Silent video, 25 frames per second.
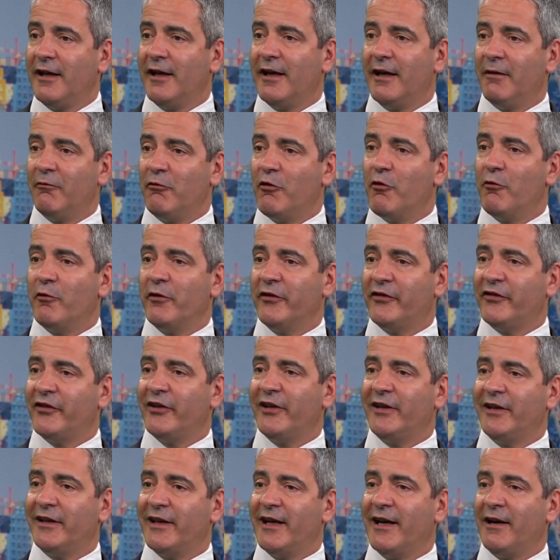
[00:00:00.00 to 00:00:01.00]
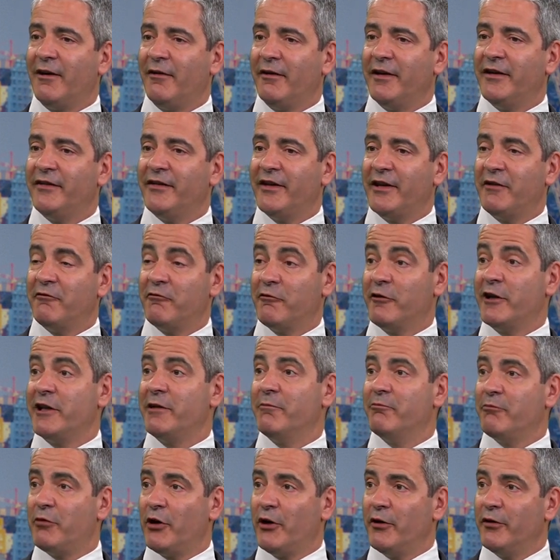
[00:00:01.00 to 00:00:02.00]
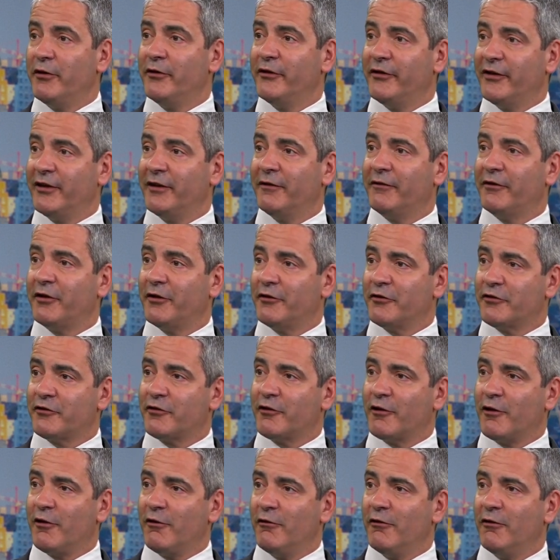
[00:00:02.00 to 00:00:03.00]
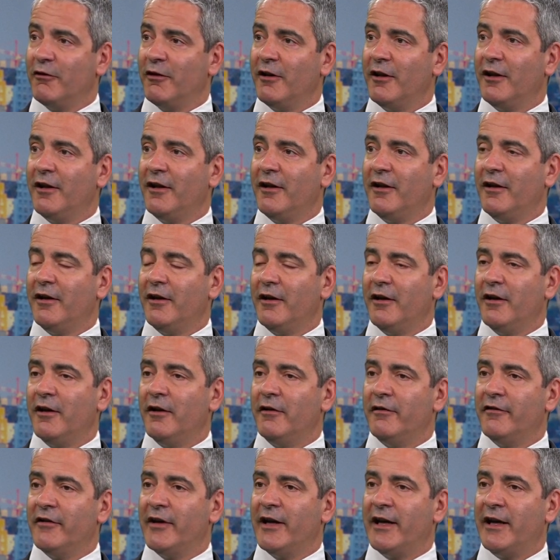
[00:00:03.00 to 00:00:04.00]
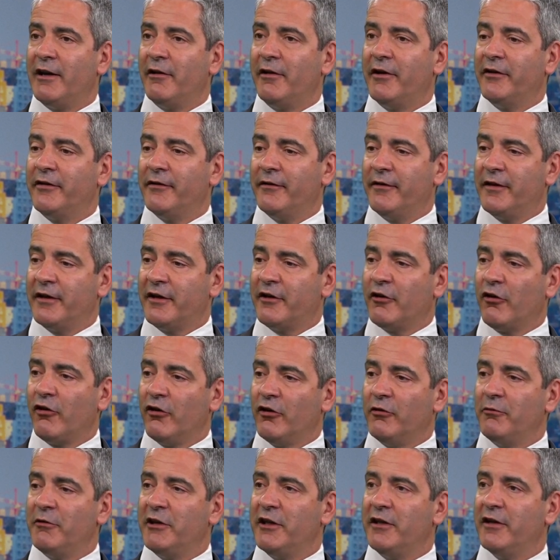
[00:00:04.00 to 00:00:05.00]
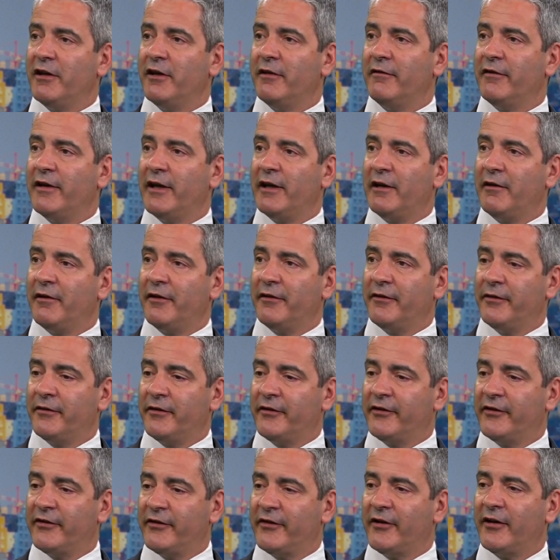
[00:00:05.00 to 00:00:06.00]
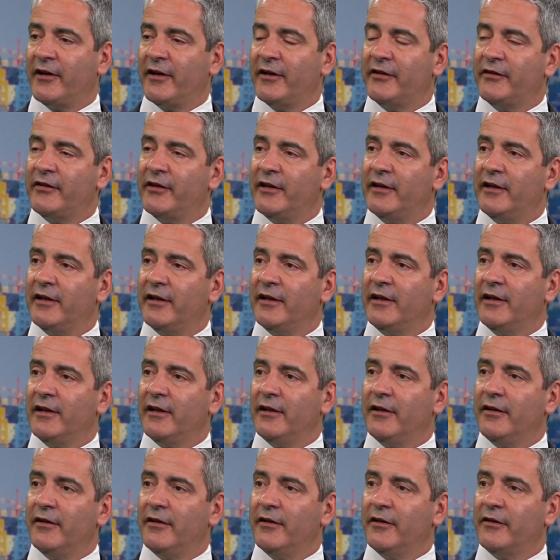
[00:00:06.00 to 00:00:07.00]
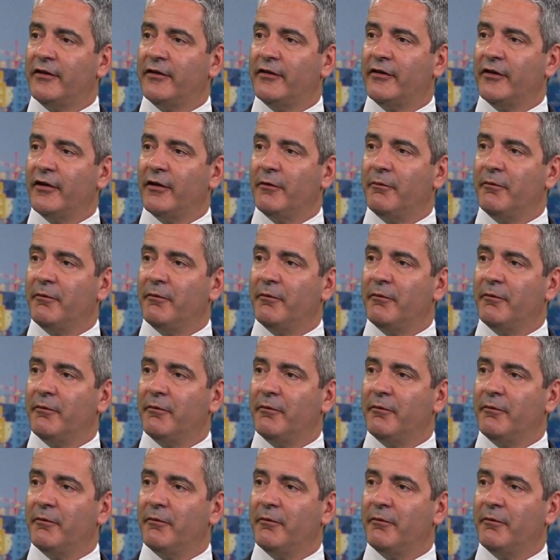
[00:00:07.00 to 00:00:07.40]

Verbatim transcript: And what we're seeing now is a reimposing of control over areas of the economy, over areas of society that